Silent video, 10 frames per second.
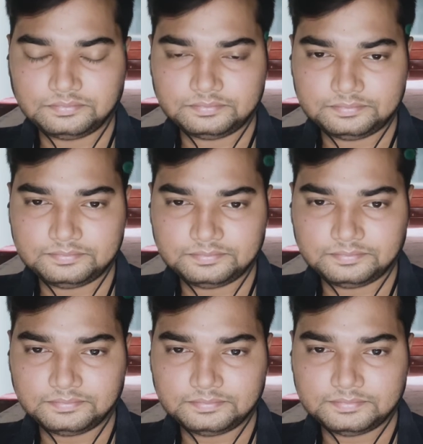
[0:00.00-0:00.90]

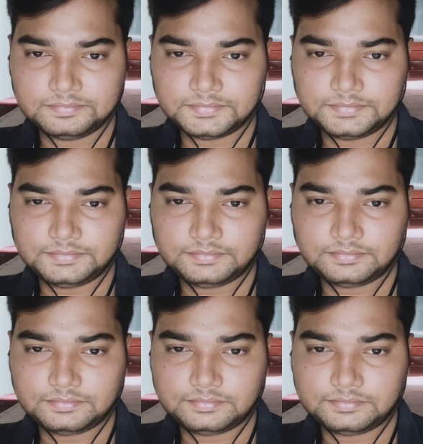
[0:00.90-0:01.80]

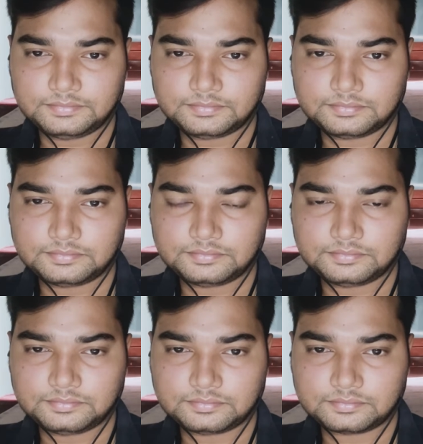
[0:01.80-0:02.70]

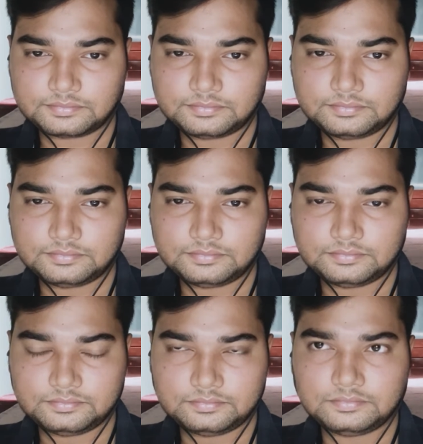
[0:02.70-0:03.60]

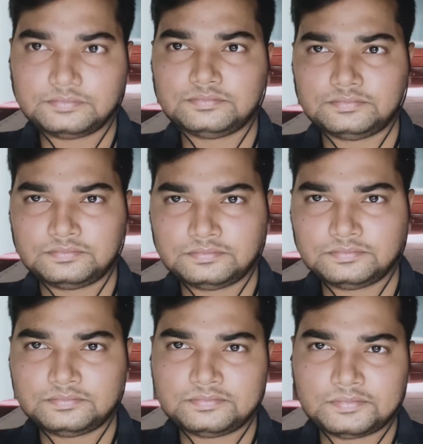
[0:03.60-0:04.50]

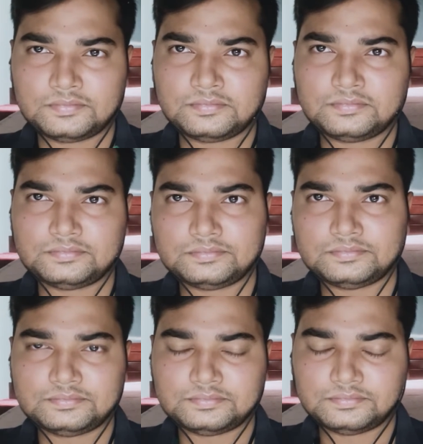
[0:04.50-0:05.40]

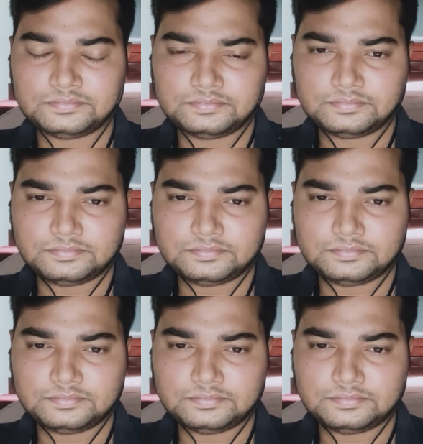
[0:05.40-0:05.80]
(not speaking)